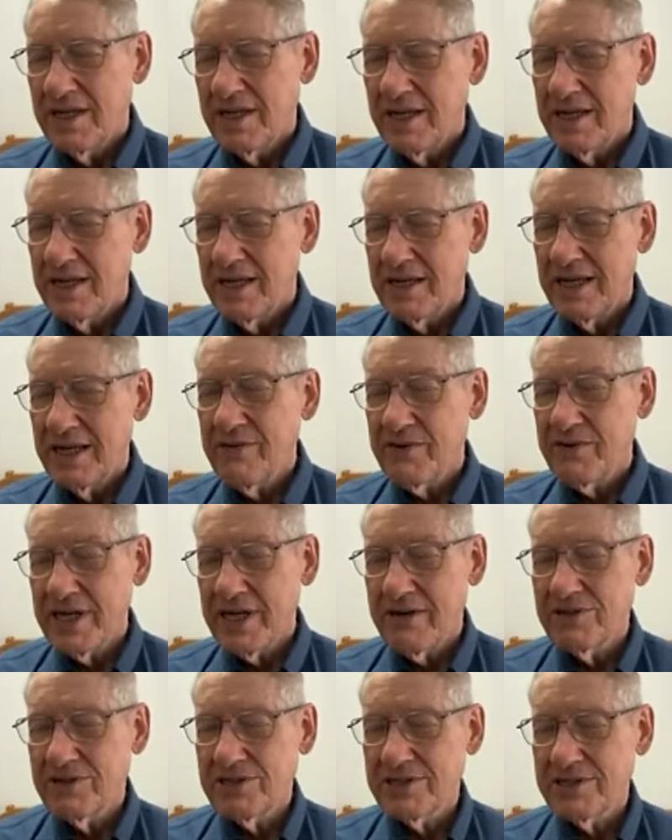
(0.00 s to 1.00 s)
And anyway,
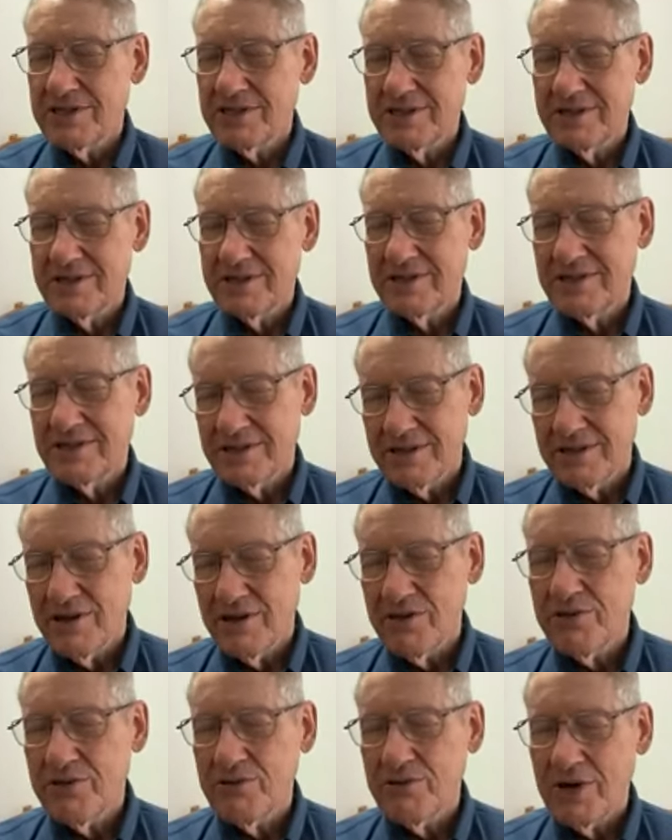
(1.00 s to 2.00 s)
that was
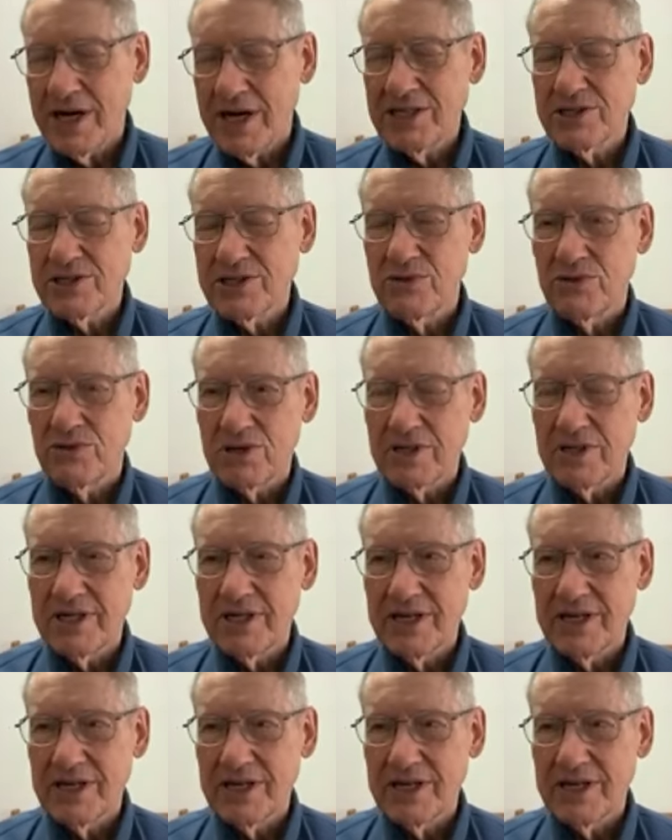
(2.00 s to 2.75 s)
through high school.